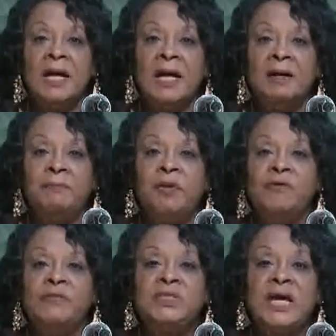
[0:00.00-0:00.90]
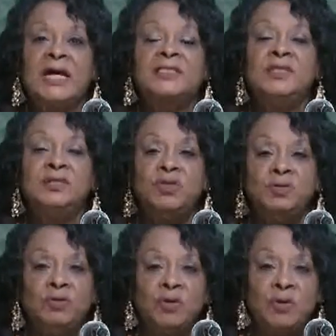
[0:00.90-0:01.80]
Purvis Jackson
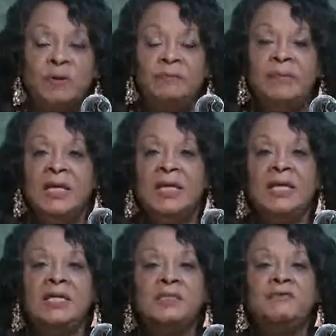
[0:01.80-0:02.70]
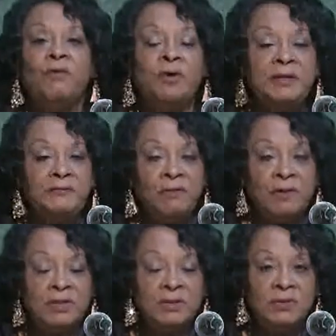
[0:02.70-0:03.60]
Jr. is
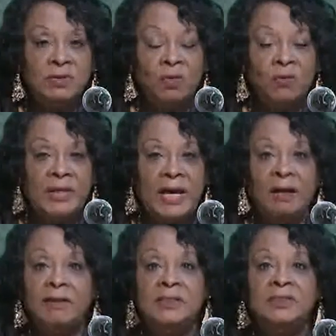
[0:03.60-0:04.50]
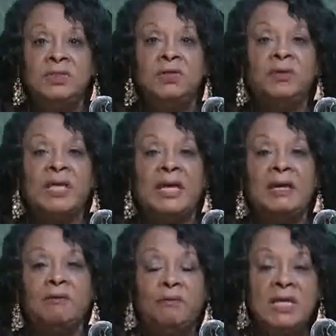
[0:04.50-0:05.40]
44 years old now. He still
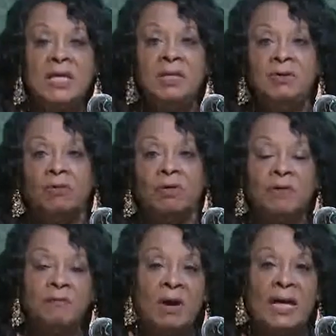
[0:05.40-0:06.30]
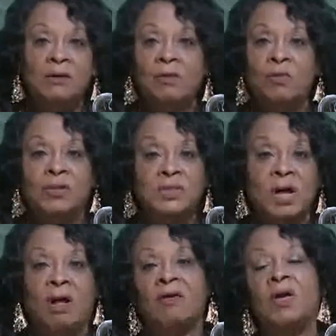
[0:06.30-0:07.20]
can't read or write or
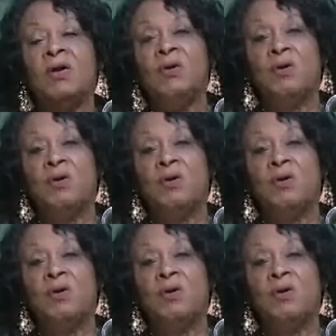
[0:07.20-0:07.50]
talk